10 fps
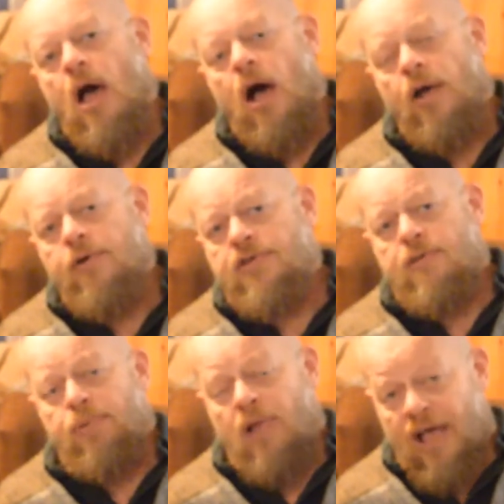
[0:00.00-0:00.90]
Under
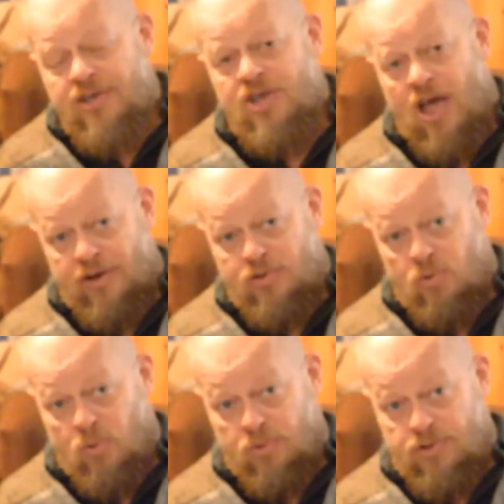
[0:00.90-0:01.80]
supply-side
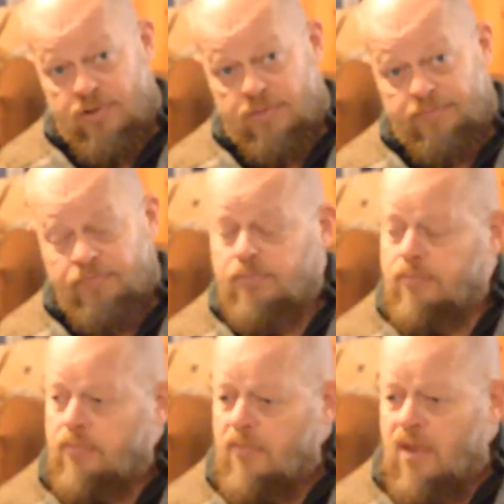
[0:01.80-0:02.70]
tools,
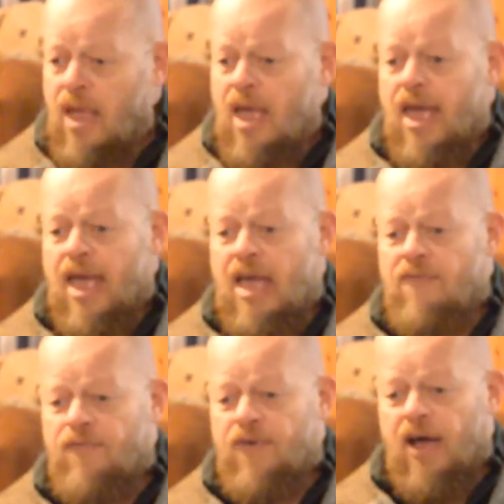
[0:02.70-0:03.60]

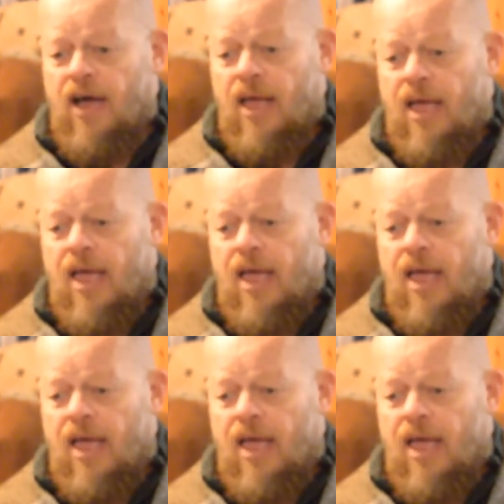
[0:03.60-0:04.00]
if a